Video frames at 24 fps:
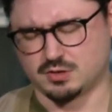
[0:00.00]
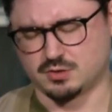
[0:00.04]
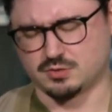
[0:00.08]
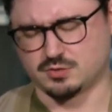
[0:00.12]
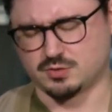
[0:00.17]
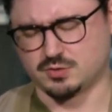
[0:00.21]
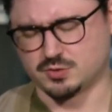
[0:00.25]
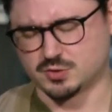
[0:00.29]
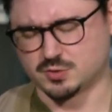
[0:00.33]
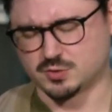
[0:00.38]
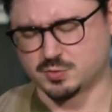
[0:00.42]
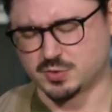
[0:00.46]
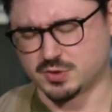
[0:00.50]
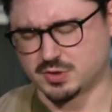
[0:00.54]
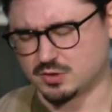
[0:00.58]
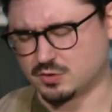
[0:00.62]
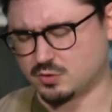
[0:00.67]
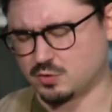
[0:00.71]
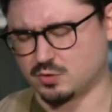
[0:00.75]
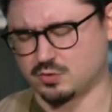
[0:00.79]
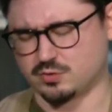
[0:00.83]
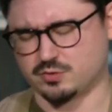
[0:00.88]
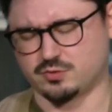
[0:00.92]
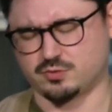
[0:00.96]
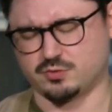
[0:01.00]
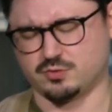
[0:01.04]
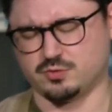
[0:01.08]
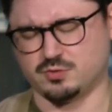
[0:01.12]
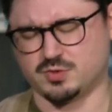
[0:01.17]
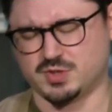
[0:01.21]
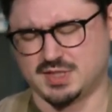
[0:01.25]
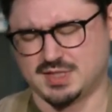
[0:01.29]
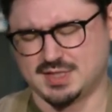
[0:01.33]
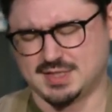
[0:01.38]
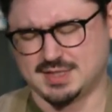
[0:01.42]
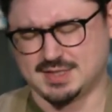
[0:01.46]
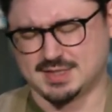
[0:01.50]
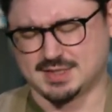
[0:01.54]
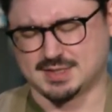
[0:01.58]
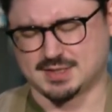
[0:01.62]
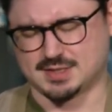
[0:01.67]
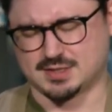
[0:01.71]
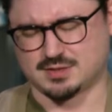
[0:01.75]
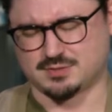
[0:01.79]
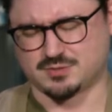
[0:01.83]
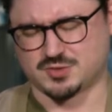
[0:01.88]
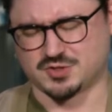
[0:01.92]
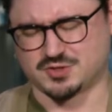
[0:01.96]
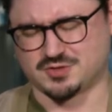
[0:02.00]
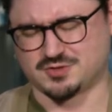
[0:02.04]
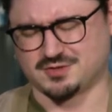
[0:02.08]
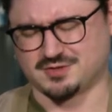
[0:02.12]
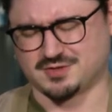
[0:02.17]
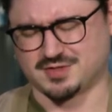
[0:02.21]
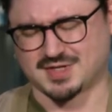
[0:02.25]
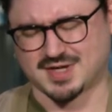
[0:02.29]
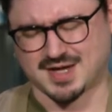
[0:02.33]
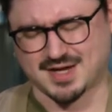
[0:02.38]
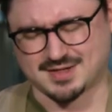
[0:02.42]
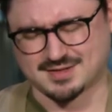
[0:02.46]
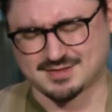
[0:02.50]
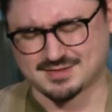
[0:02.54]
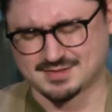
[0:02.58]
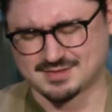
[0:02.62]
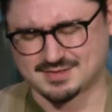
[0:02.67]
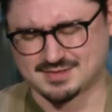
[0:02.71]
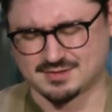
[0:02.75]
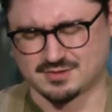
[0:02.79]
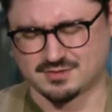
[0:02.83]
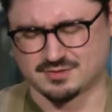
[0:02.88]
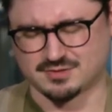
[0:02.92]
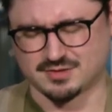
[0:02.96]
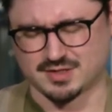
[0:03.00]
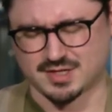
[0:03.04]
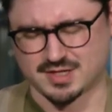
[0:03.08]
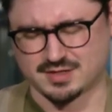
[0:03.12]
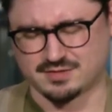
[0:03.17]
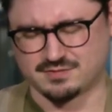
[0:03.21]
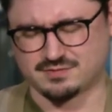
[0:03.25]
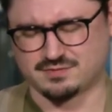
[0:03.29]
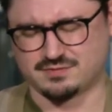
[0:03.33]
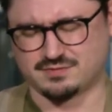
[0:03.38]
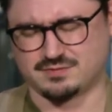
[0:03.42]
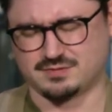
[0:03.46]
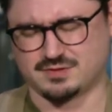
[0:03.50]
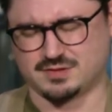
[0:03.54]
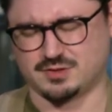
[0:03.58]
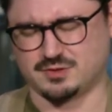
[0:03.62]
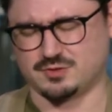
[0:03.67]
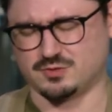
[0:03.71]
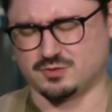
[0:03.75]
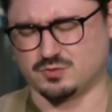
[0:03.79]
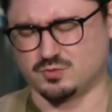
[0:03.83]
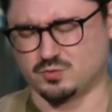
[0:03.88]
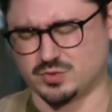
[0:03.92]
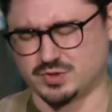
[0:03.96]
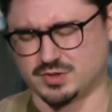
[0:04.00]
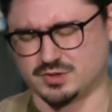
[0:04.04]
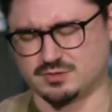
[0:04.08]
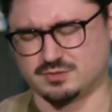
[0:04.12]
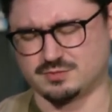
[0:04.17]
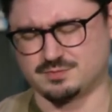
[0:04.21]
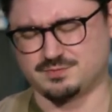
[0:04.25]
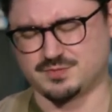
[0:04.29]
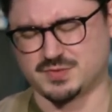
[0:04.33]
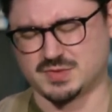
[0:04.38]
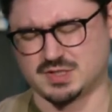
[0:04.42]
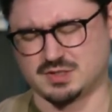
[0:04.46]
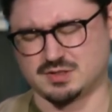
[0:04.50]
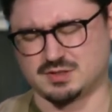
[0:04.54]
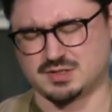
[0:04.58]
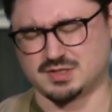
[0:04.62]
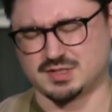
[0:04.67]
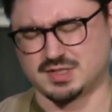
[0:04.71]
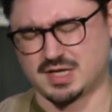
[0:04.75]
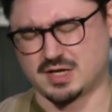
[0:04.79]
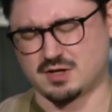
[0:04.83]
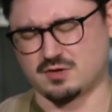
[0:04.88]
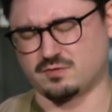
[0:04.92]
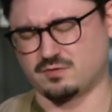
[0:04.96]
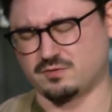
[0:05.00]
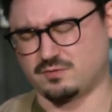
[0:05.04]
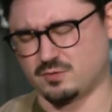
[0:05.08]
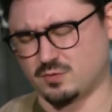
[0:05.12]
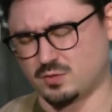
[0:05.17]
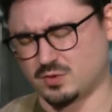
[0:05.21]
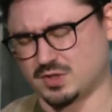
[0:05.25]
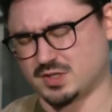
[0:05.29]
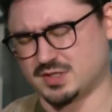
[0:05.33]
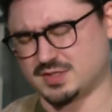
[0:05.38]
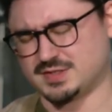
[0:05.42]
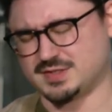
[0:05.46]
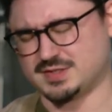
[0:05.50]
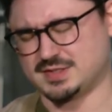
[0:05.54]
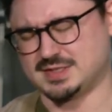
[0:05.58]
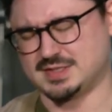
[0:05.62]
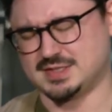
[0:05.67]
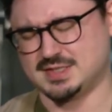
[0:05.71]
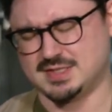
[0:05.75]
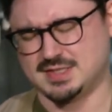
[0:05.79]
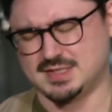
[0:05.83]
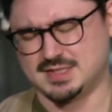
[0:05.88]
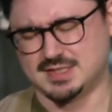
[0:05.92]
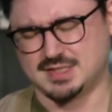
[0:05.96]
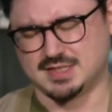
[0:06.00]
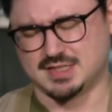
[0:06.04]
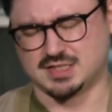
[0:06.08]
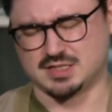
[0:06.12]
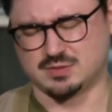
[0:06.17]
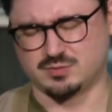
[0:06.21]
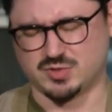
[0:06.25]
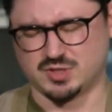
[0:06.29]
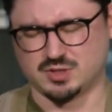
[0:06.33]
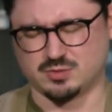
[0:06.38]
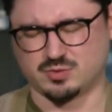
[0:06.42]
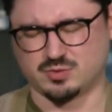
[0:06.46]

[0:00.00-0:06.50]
through your Spirit, Lord, through just your guidance in our life, in your will, to care for us and to be a